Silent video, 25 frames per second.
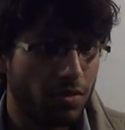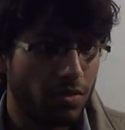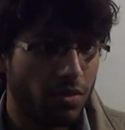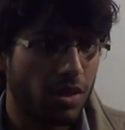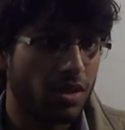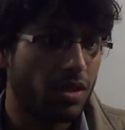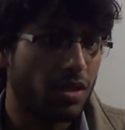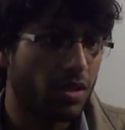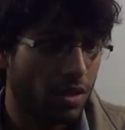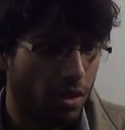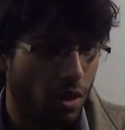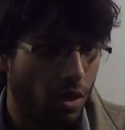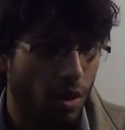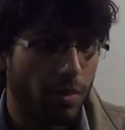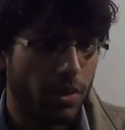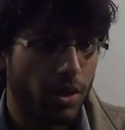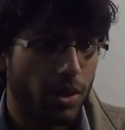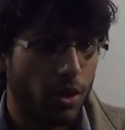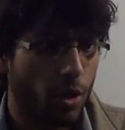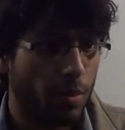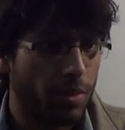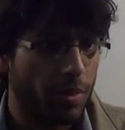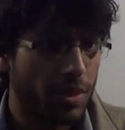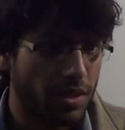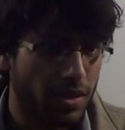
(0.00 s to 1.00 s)
what are the common
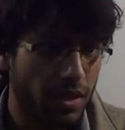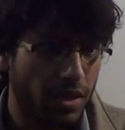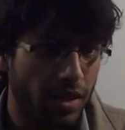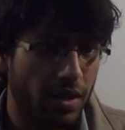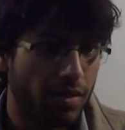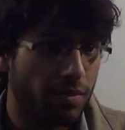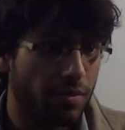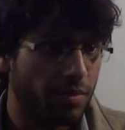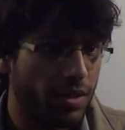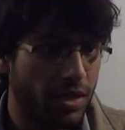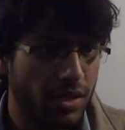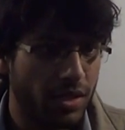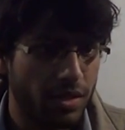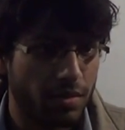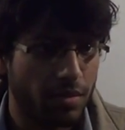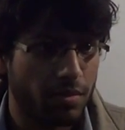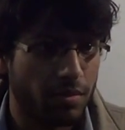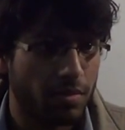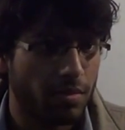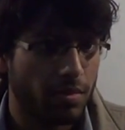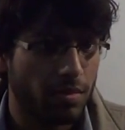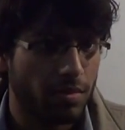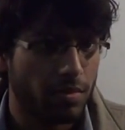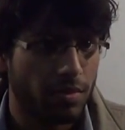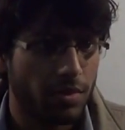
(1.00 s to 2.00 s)
topics that have been
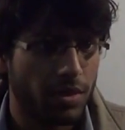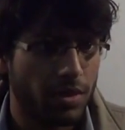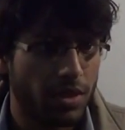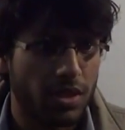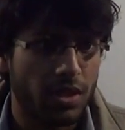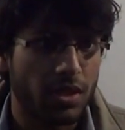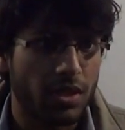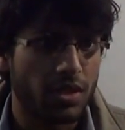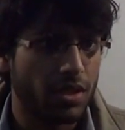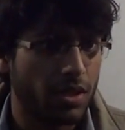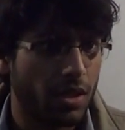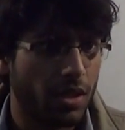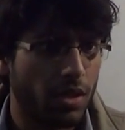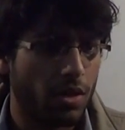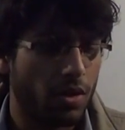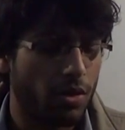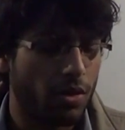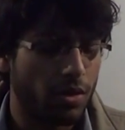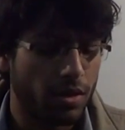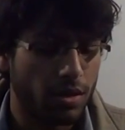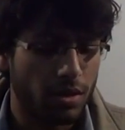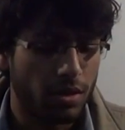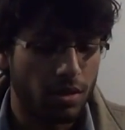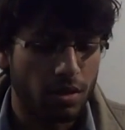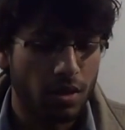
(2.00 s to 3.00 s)
discussing
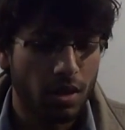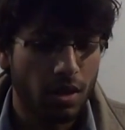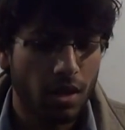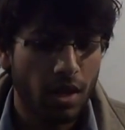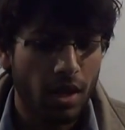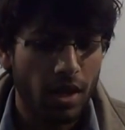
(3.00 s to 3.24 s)
around and all.